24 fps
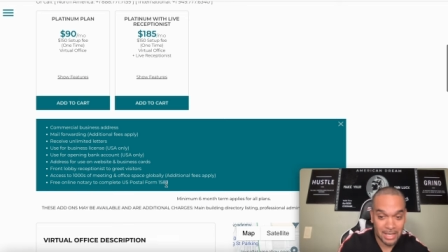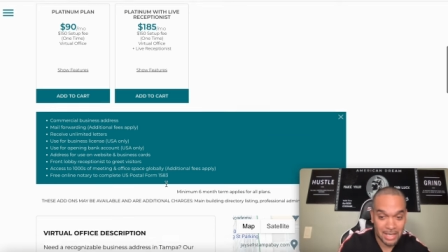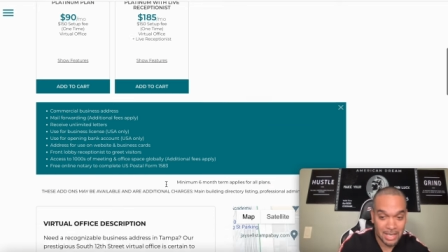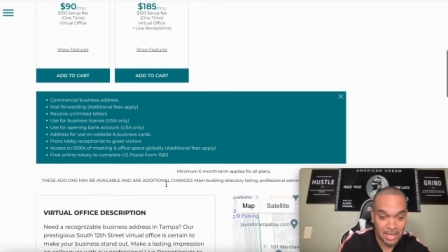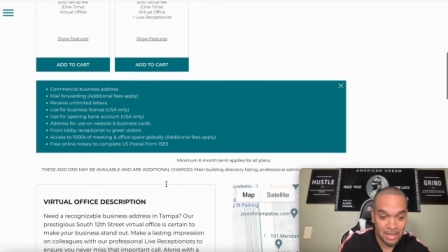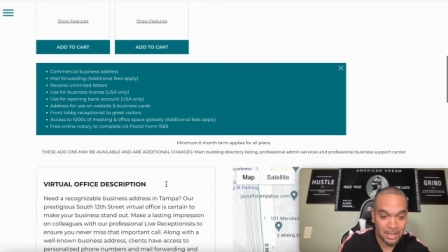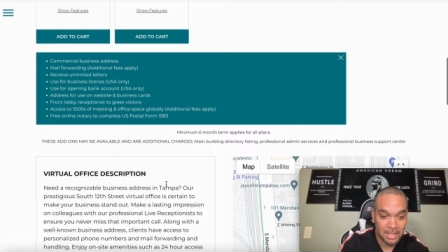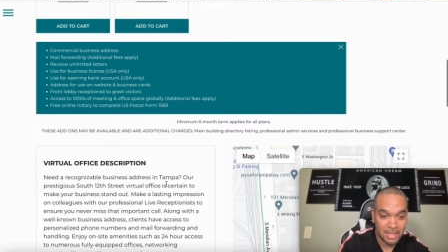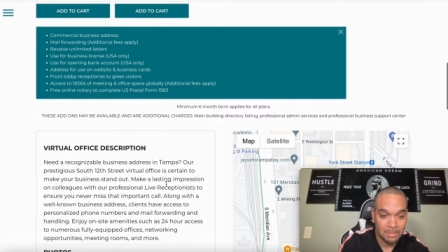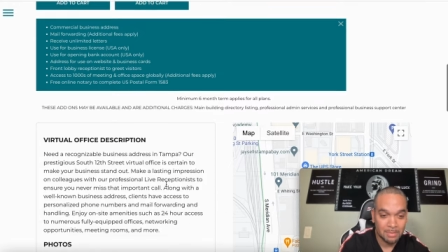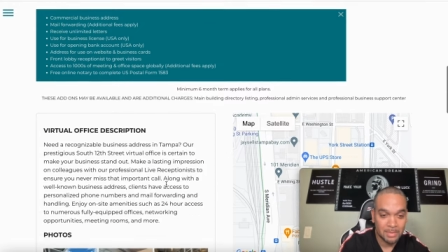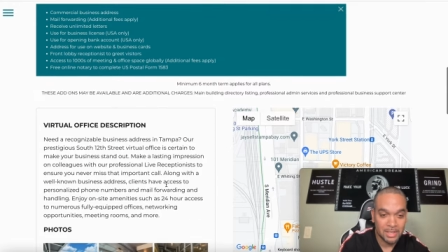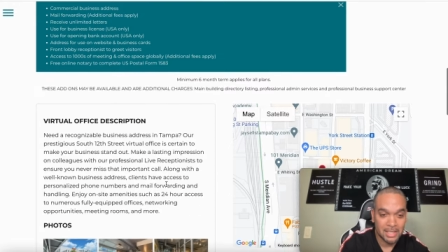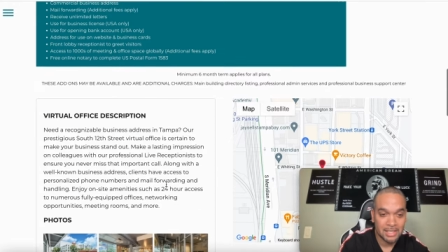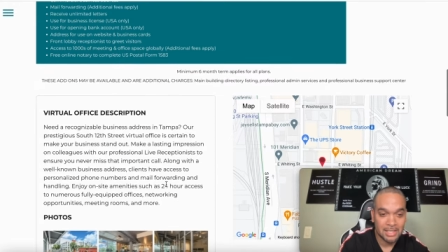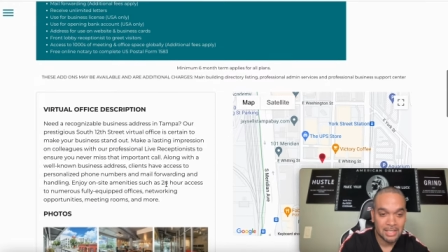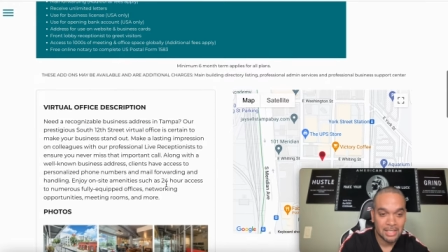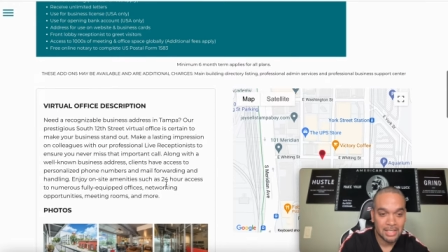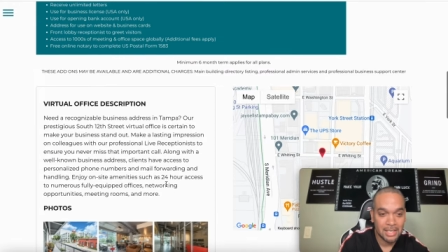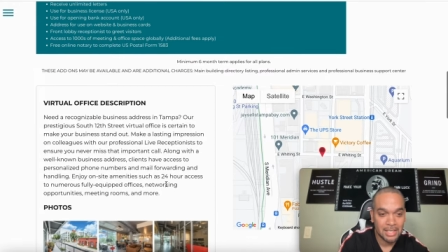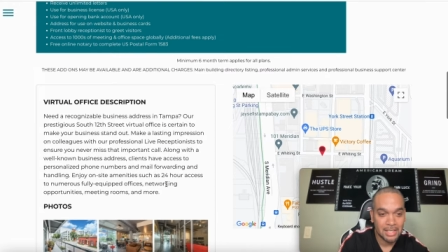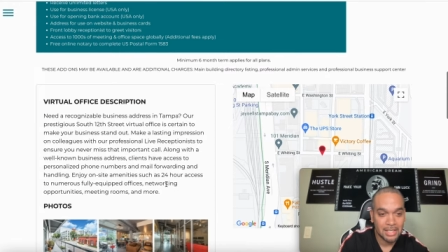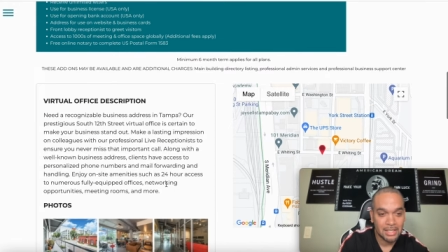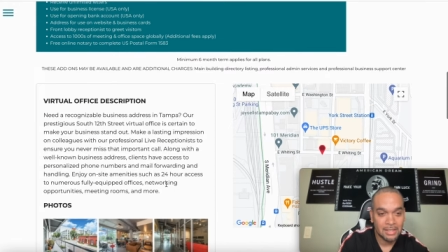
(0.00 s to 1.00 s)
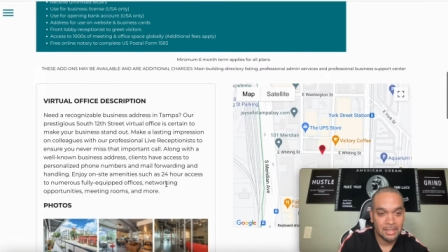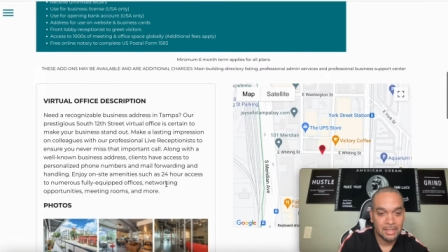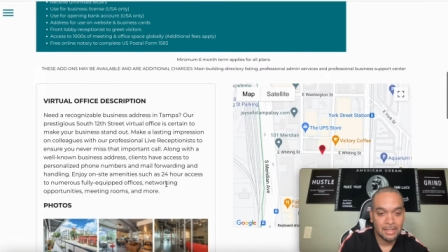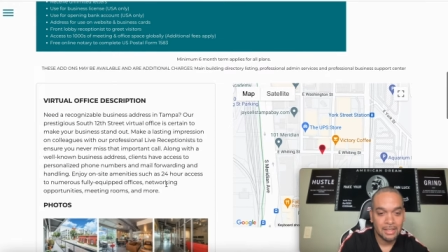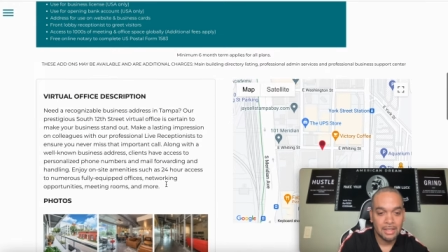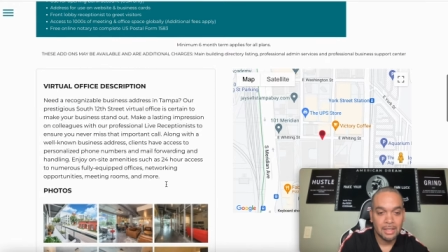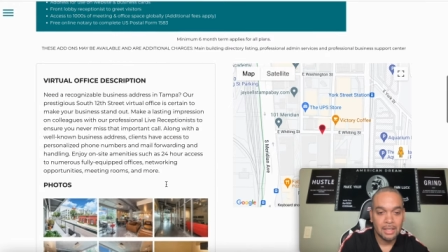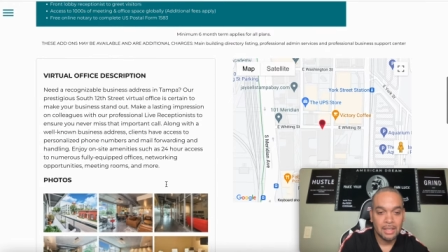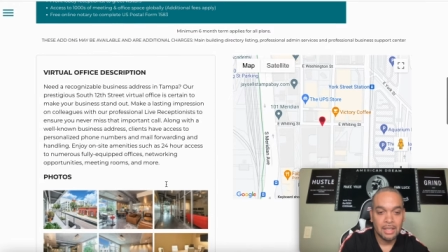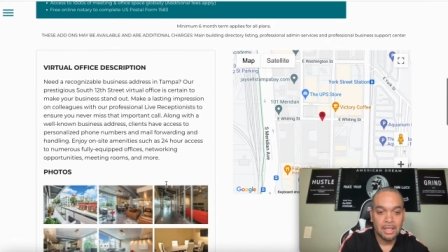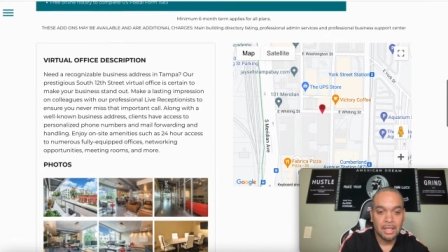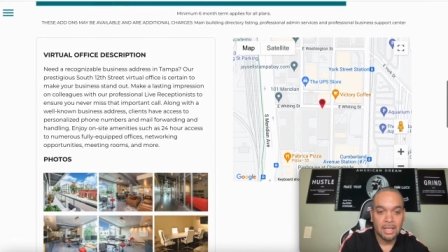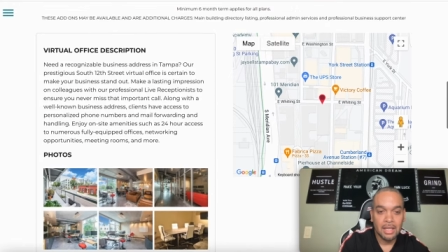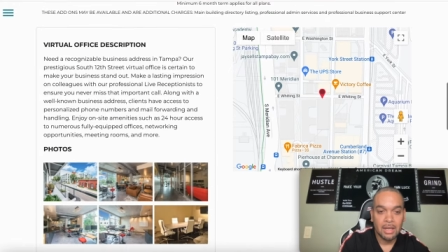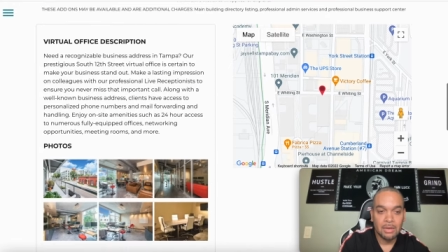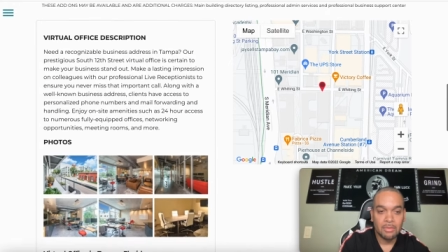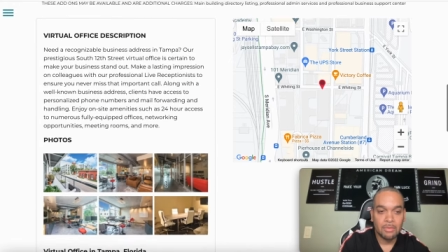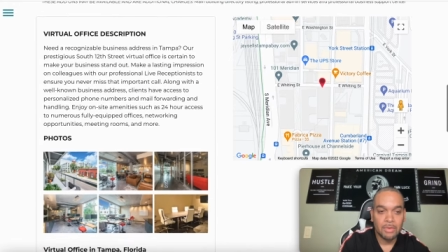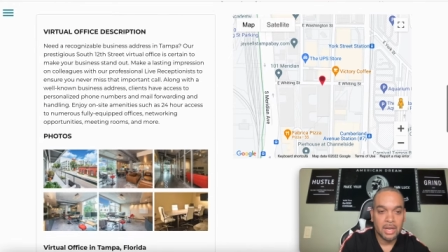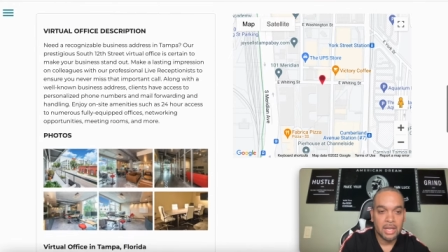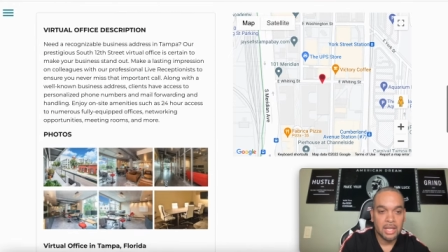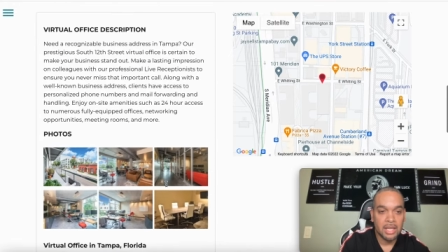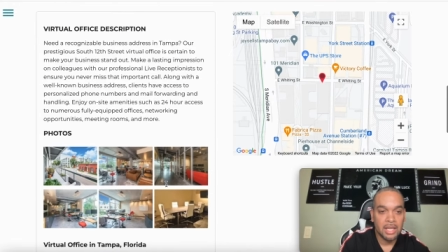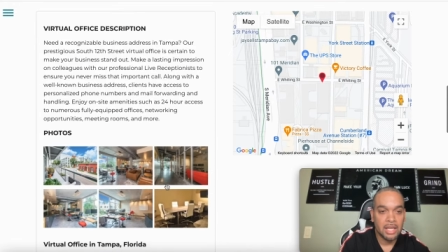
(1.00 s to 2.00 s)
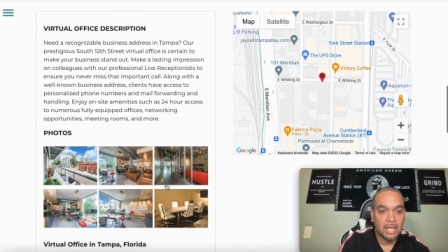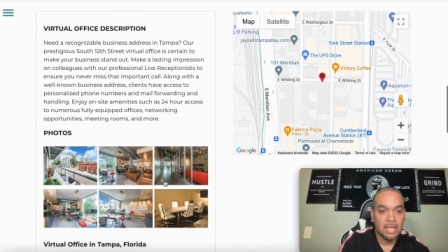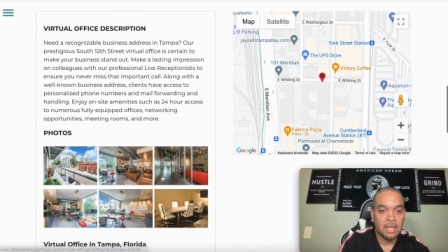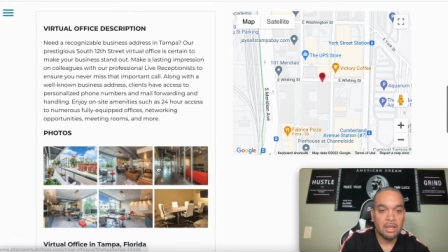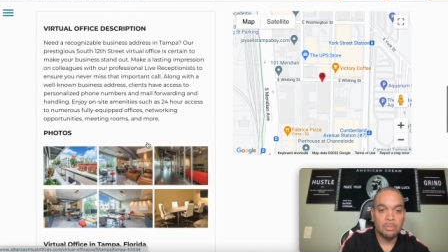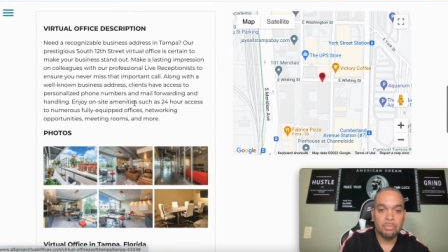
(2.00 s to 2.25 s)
now. Give me a second. And right here,